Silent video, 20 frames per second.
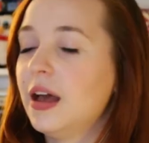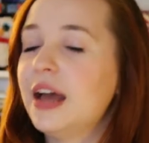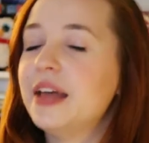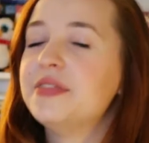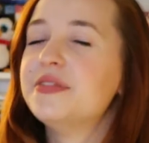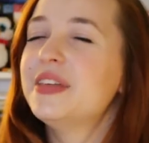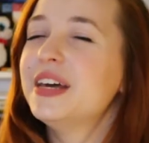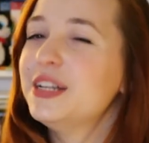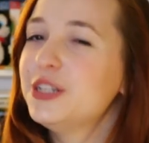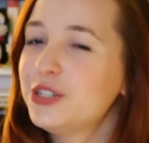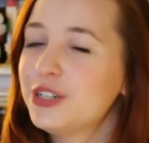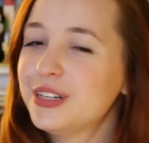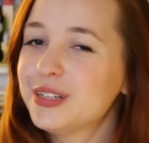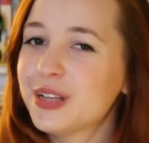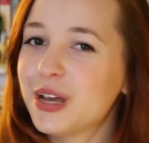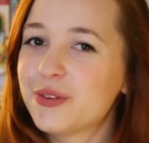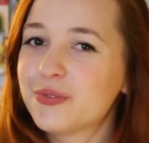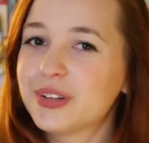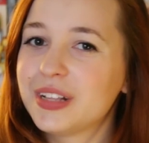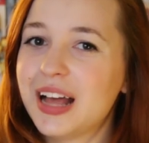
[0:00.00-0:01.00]
And then she's
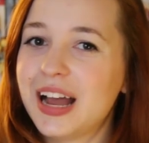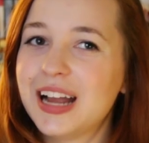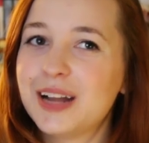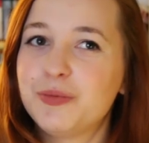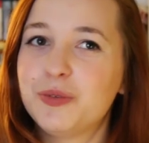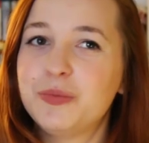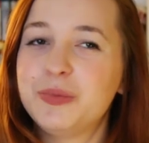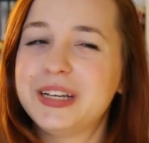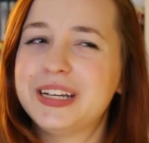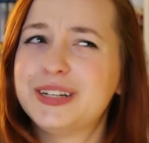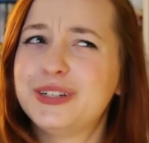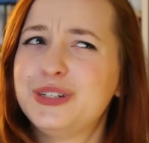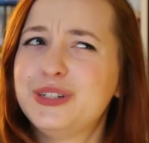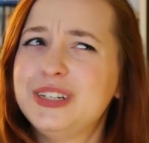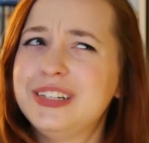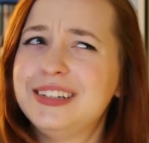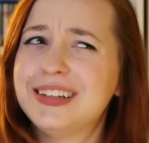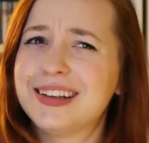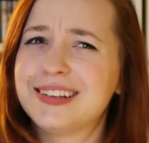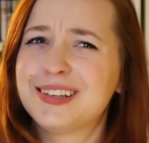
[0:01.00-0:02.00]
unreliable because
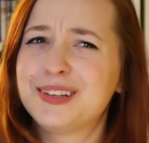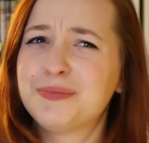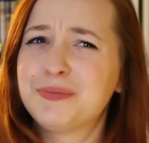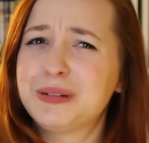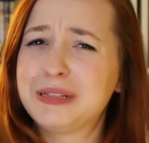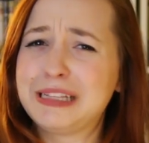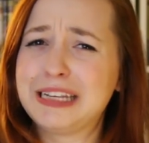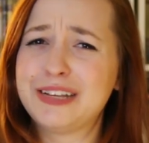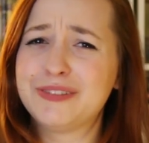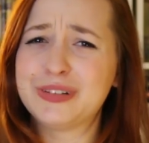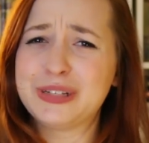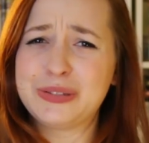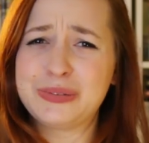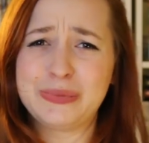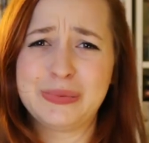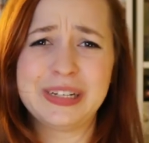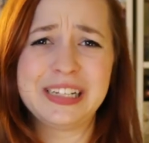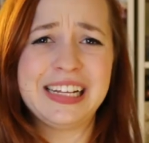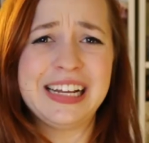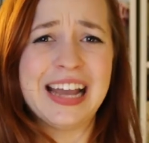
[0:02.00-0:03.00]
she doesn't believe it's
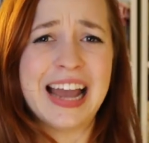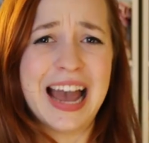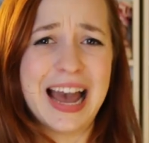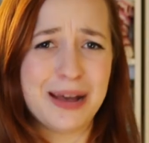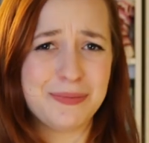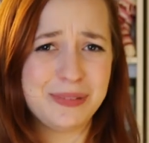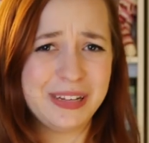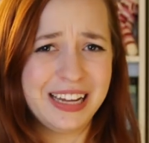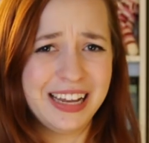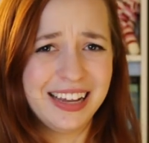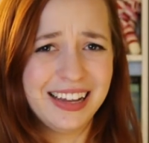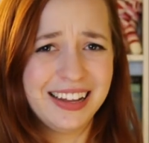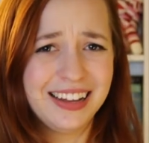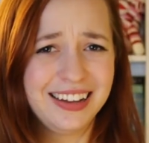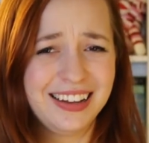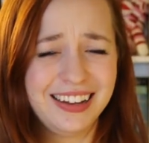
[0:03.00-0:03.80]
really happening.